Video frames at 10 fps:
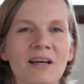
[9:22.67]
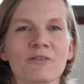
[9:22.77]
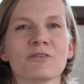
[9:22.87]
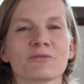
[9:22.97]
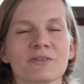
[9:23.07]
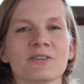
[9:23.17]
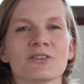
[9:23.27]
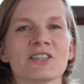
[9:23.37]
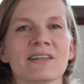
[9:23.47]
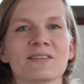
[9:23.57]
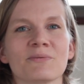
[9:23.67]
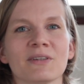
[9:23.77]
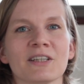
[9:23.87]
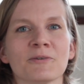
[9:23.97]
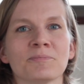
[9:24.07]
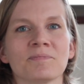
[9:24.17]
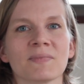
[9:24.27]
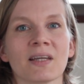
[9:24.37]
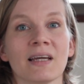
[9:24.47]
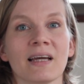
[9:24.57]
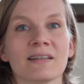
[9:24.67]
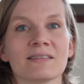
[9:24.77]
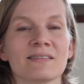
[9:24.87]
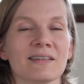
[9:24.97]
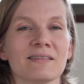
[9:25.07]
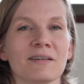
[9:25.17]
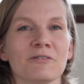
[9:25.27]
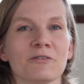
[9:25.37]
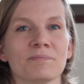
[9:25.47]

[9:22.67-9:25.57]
feel free to share this video and stay safe.